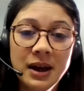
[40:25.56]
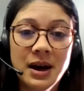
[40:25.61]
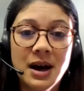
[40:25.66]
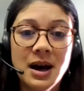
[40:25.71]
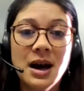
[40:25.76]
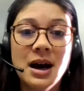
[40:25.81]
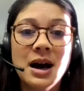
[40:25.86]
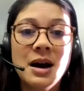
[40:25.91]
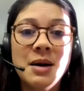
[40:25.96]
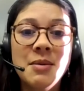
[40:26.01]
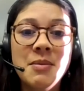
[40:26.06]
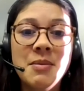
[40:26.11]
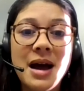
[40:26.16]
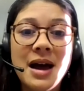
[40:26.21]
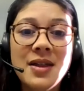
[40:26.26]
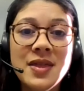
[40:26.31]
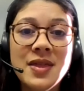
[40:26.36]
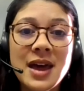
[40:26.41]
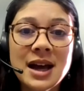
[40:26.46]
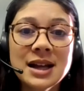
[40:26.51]

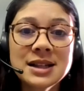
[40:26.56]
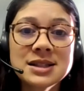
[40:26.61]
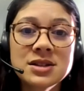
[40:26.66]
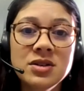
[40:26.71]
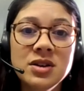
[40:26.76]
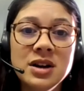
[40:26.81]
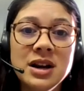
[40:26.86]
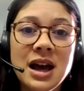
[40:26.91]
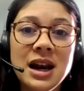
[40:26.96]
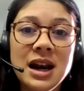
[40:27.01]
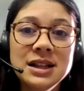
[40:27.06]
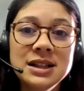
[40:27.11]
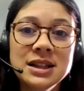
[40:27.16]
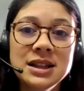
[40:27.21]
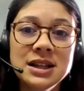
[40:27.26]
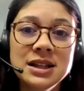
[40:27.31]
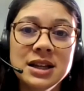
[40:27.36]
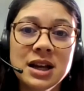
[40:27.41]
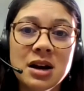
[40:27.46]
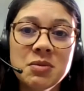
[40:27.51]
And that's the reality
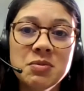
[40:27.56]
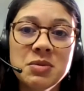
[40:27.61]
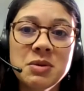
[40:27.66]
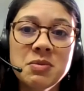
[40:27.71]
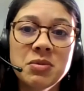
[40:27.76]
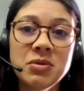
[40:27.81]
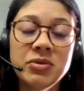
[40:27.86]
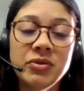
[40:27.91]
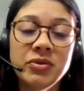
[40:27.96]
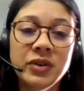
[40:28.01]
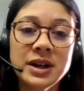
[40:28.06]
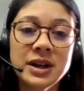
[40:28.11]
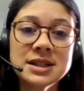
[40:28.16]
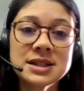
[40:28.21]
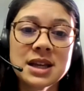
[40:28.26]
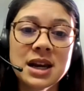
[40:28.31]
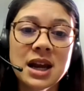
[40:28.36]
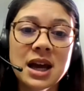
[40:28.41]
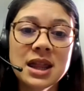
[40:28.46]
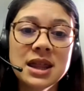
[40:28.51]
that young people face.
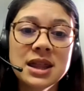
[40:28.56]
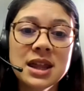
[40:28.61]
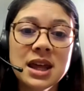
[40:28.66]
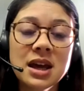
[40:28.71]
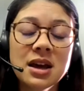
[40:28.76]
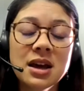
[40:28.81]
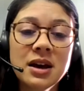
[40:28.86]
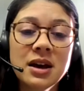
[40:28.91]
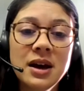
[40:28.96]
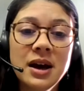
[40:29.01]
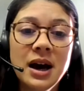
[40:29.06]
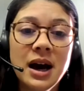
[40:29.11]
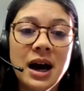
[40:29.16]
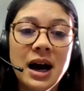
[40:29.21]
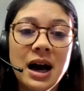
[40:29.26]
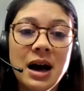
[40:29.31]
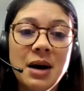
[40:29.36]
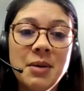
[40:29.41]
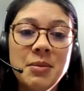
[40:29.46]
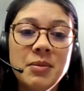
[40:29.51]
And I think
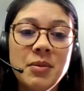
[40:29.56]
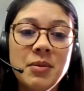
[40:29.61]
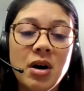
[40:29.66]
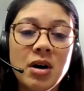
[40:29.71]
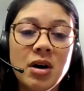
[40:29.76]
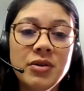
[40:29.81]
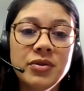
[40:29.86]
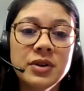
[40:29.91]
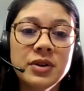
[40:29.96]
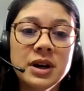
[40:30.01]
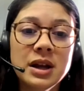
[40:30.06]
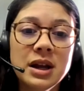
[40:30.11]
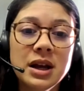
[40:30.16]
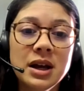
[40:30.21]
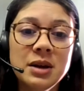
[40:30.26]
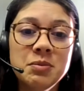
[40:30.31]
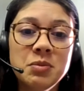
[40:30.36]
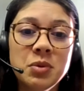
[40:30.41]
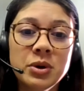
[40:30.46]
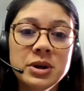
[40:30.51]
often
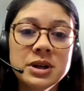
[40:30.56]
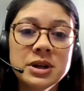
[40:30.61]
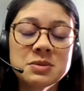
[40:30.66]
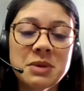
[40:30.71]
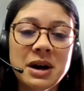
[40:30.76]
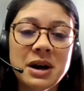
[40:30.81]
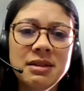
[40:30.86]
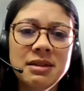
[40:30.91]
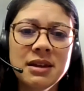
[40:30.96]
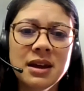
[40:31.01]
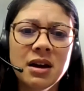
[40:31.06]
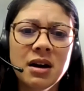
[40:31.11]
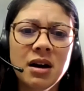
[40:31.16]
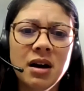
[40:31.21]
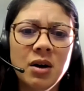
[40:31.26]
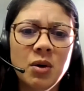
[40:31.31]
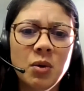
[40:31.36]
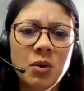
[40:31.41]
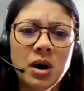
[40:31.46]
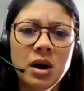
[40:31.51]
employers might think,
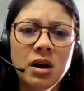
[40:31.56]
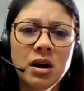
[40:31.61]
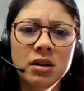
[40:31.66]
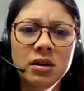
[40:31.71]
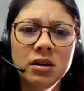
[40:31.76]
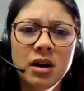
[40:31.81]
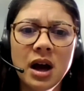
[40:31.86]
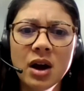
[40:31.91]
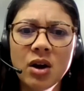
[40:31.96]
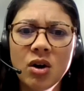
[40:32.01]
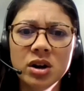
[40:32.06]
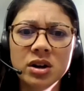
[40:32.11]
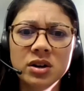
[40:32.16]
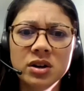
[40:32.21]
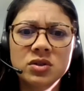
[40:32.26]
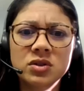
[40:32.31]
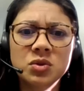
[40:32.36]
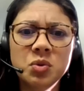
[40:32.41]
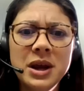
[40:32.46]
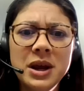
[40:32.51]
oh, well, I got
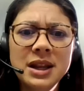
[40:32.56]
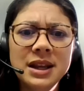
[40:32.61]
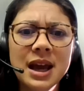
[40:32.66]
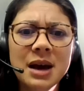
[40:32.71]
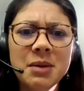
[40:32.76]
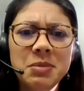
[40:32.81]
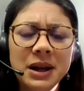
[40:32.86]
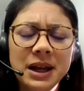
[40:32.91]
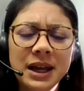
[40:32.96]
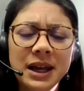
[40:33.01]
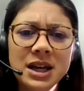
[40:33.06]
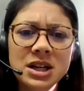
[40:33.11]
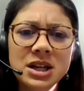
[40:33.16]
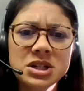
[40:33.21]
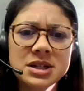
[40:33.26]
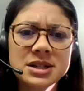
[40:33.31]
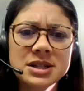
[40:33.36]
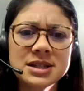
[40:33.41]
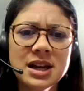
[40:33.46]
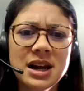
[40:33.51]
20
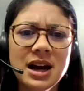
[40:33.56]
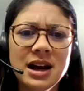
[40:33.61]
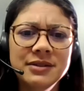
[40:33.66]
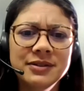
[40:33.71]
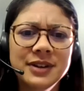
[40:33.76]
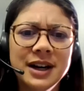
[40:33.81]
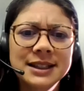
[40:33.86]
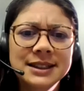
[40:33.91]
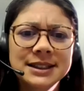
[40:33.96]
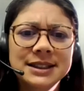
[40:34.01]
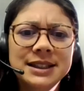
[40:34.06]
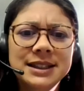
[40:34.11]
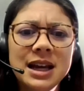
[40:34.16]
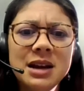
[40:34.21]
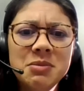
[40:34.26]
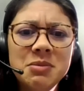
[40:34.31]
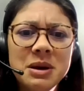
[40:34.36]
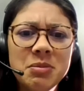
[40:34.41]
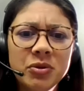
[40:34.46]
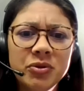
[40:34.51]
applications and I invited 10
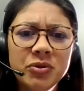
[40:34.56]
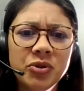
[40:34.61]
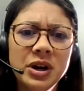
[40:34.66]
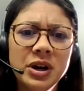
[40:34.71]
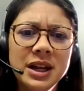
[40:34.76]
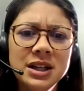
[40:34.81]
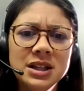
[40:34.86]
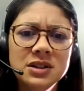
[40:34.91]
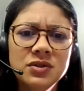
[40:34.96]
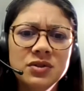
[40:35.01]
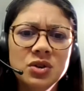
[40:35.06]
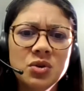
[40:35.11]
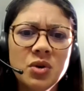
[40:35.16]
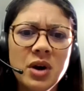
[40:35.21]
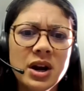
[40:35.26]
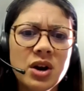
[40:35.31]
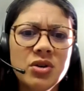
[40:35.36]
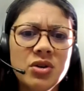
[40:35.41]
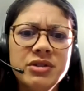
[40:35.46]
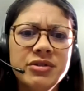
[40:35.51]
people for an interview
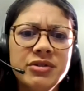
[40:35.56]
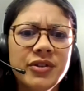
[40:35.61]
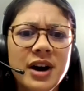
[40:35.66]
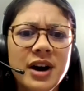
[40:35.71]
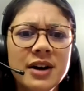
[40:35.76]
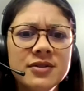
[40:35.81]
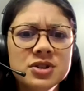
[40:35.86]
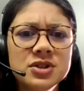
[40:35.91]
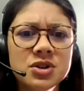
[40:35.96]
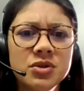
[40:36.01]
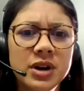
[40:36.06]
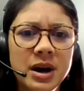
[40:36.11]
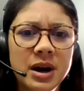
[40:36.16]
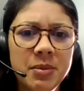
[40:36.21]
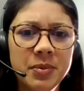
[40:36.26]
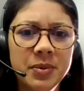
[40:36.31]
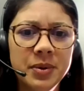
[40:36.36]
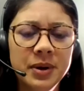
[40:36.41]
and only 5 showed up.